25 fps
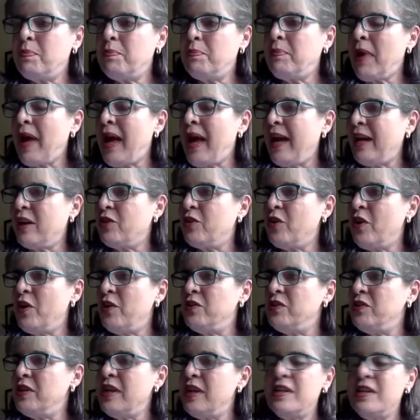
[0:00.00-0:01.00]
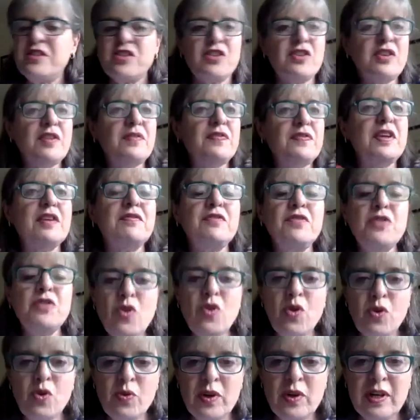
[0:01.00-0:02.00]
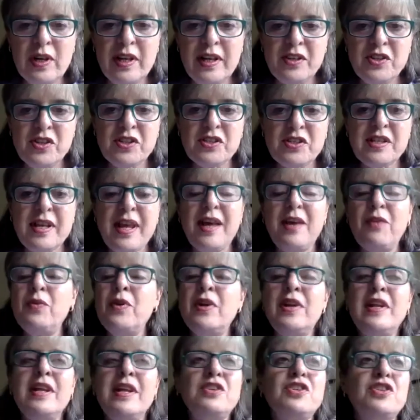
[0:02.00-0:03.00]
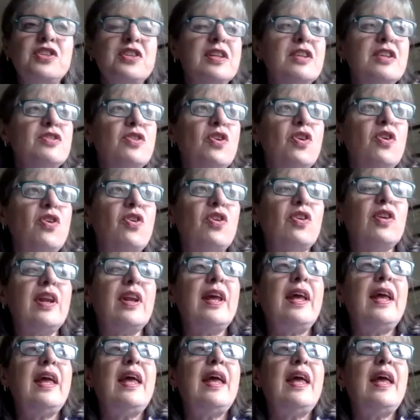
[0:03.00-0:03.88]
background is, or if you have no religion at all.